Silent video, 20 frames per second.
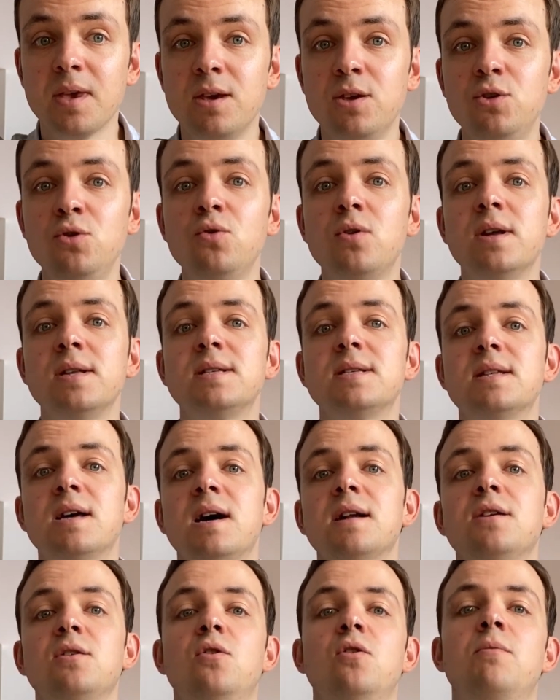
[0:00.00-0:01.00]
You can
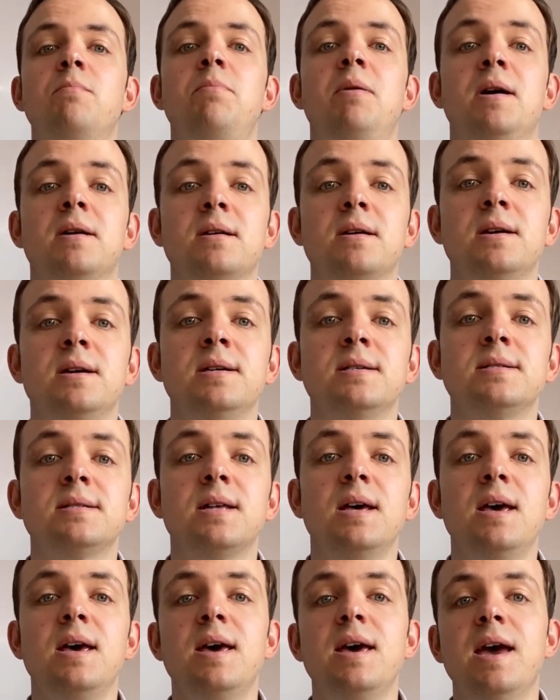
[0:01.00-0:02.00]
start your own podcast
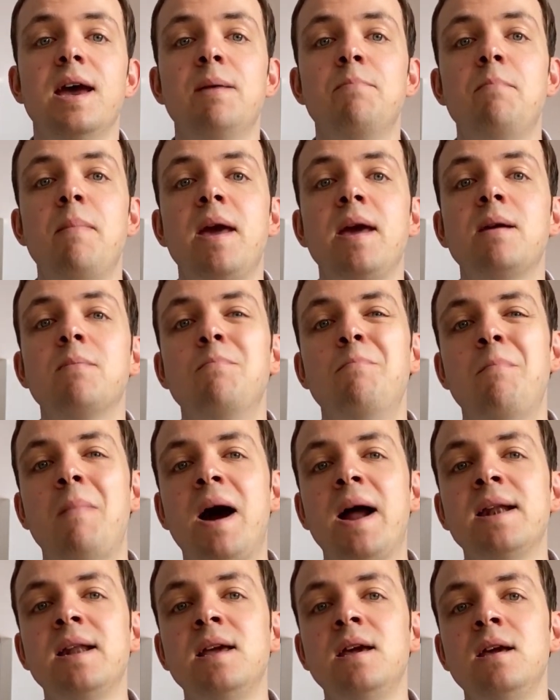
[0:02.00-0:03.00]
and make
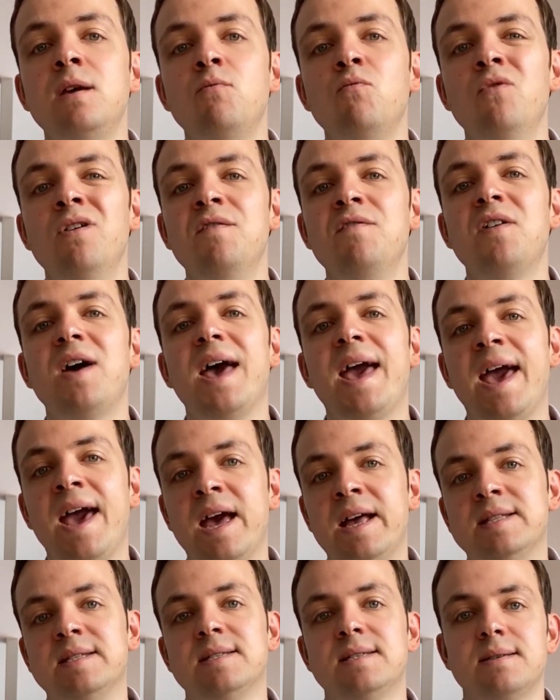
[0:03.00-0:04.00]
money with
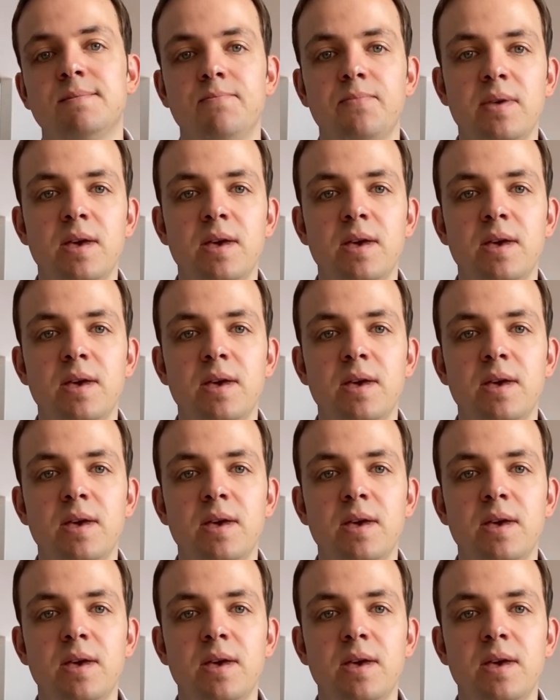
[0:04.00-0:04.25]
ads.